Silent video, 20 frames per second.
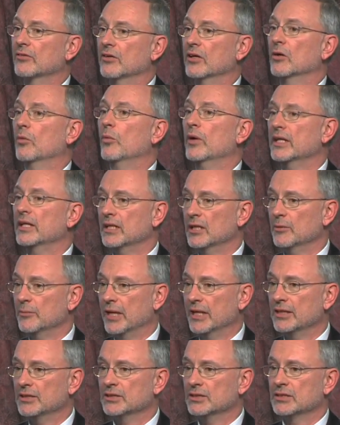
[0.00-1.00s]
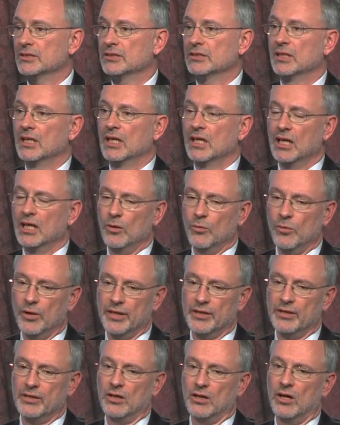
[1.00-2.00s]
on a weekly basis
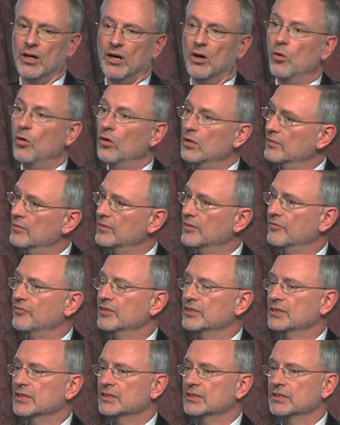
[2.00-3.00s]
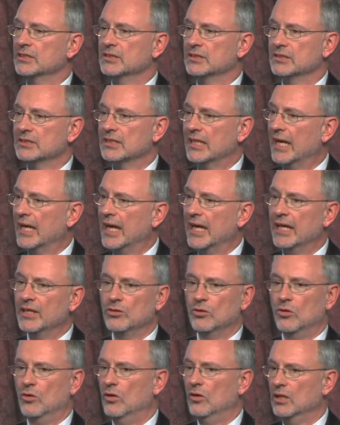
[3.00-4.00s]
with uh, all of the physicians and
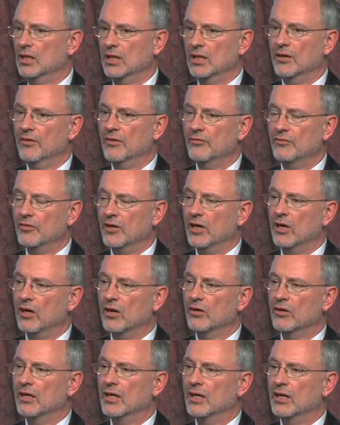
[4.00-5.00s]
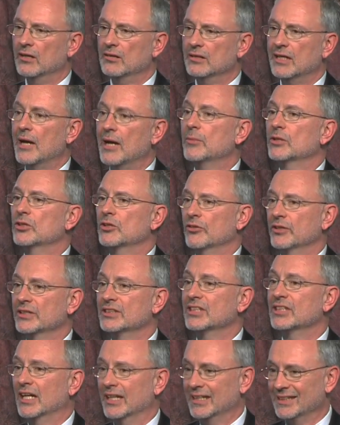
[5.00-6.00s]
all of our uh, laboratory
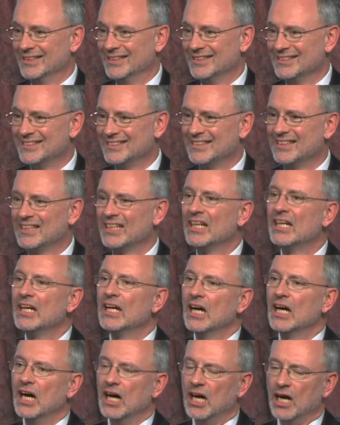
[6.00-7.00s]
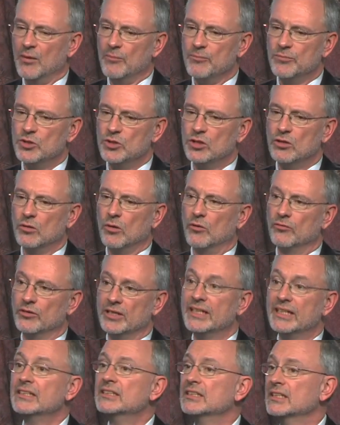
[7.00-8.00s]
scientists um, to go over
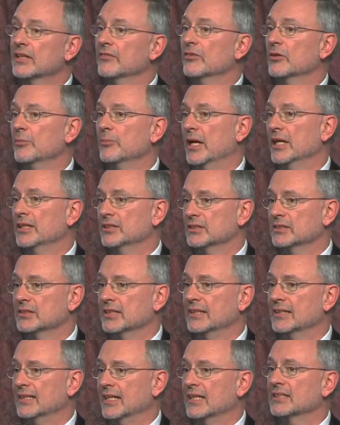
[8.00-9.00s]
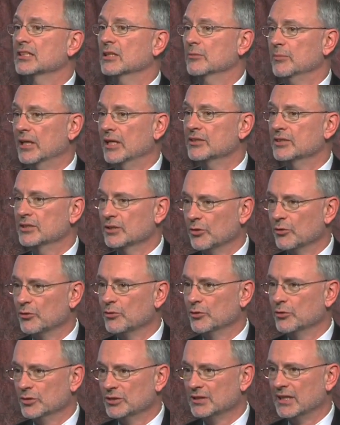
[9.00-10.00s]
each and every patient that's actually about to go
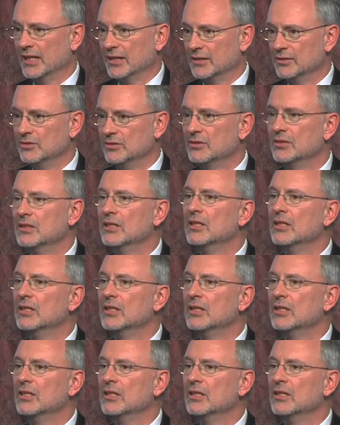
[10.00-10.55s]
through a cycle